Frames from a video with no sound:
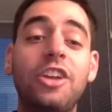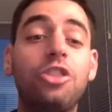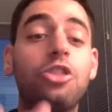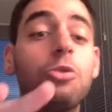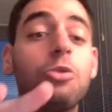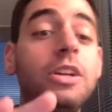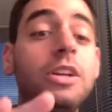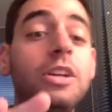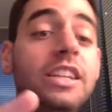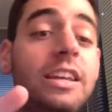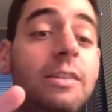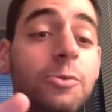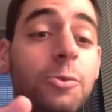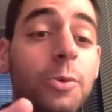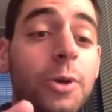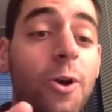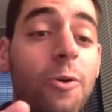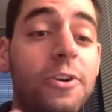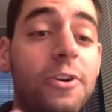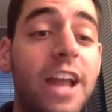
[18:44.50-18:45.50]
Three teams win
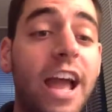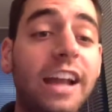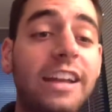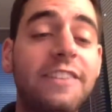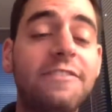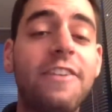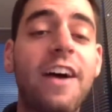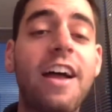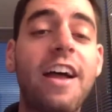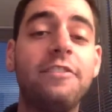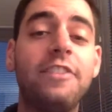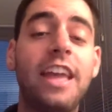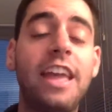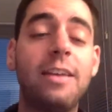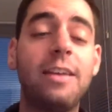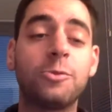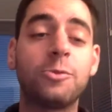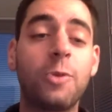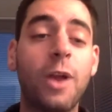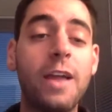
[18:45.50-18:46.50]
over 95
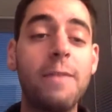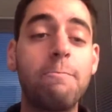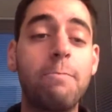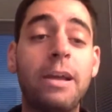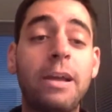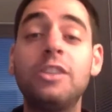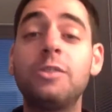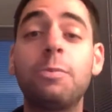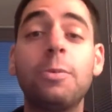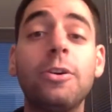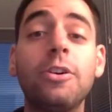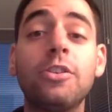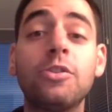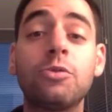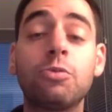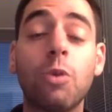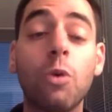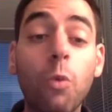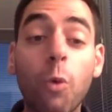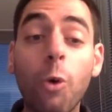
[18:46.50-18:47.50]
games, right? Pittsburgh's
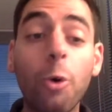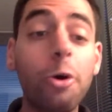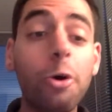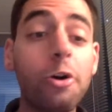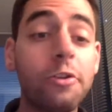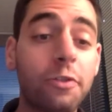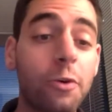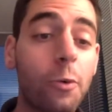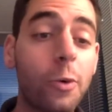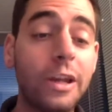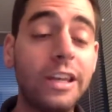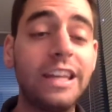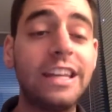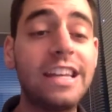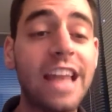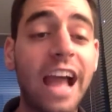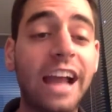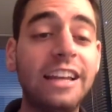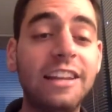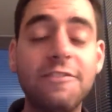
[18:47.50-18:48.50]
reward for winning
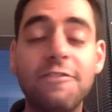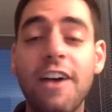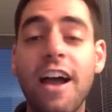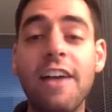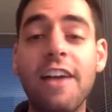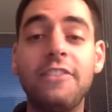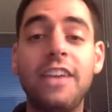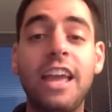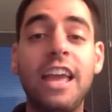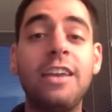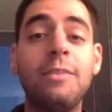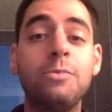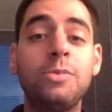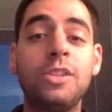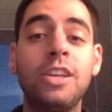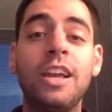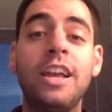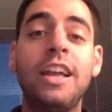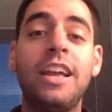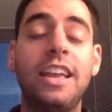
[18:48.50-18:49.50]
95 games
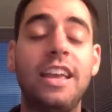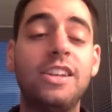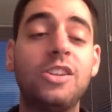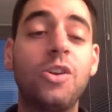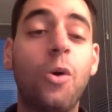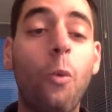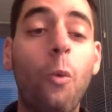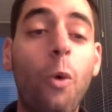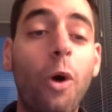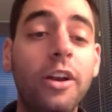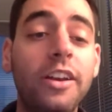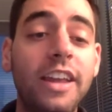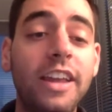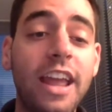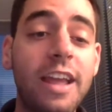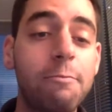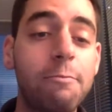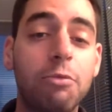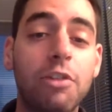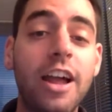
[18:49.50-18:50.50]
is a
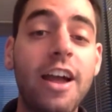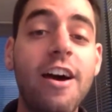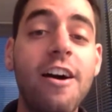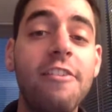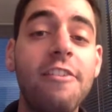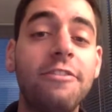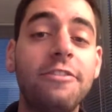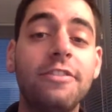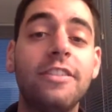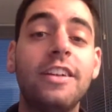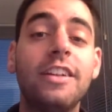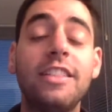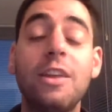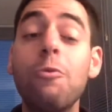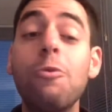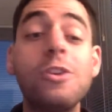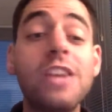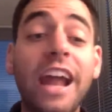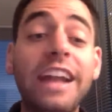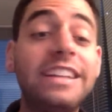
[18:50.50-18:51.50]
one-game playoff. They
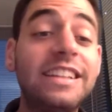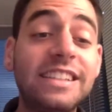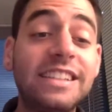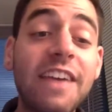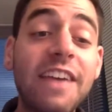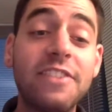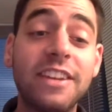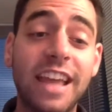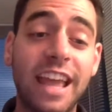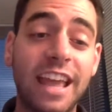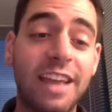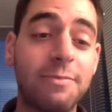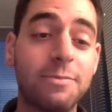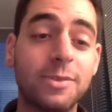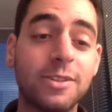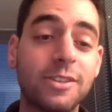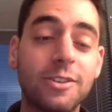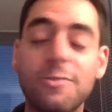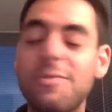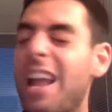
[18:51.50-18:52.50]
won 97
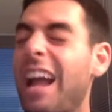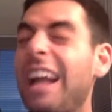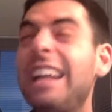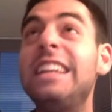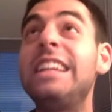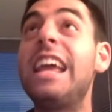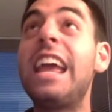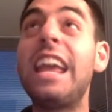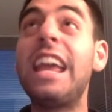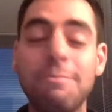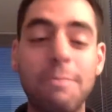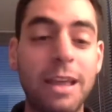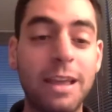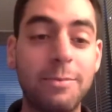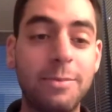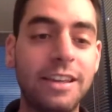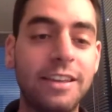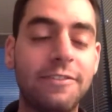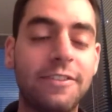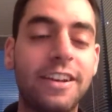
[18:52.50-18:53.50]
games, 98 maybe
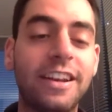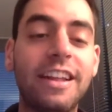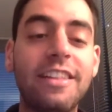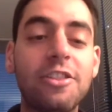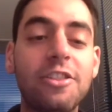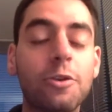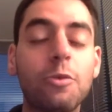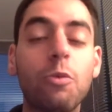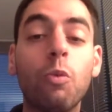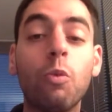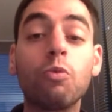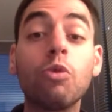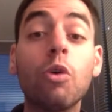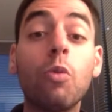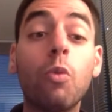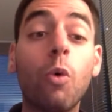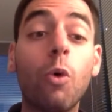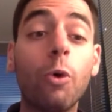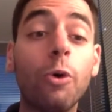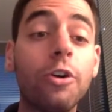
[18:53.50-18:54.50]
even, and their
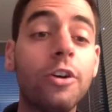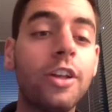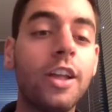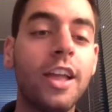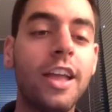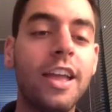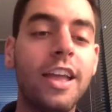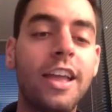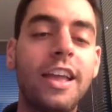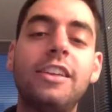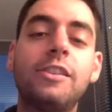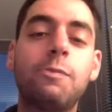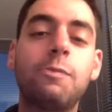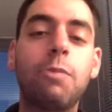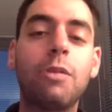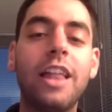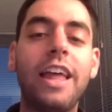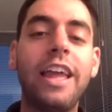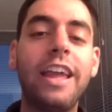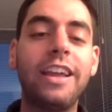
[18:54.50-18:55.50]
reward is
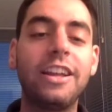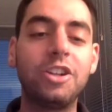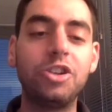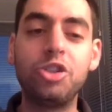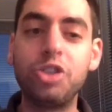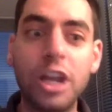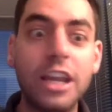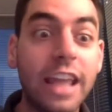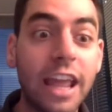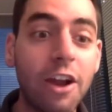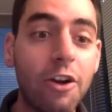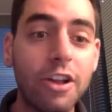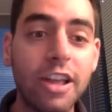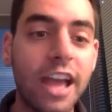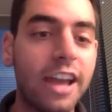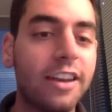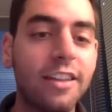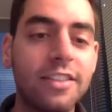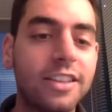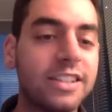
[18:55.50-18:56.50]
playing Jake
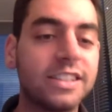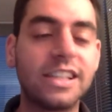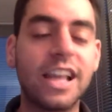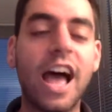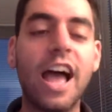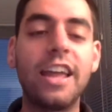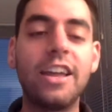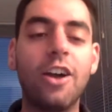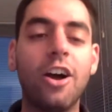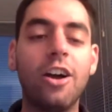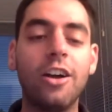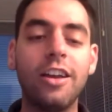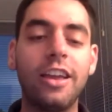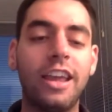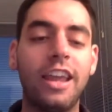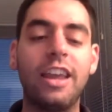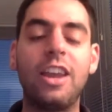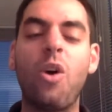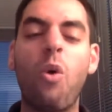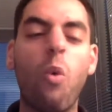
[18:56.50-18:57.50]
Arrieta, the Cy Young,
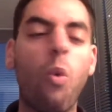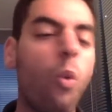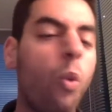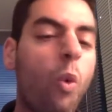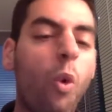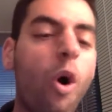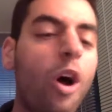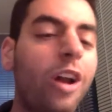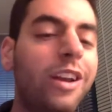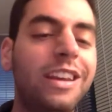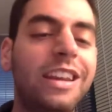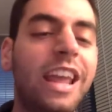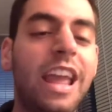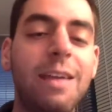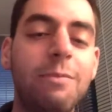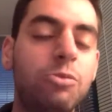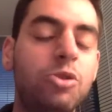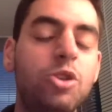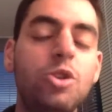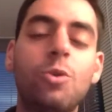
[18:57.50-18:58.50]
in a
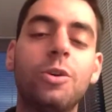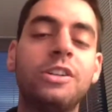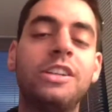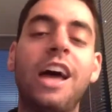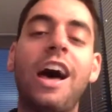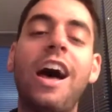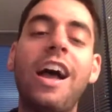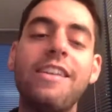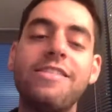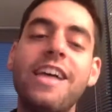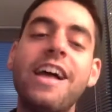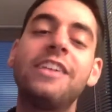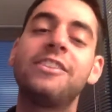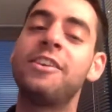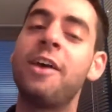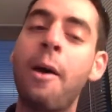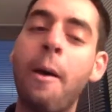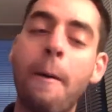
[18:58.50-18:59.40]
one-game do-or-die. That's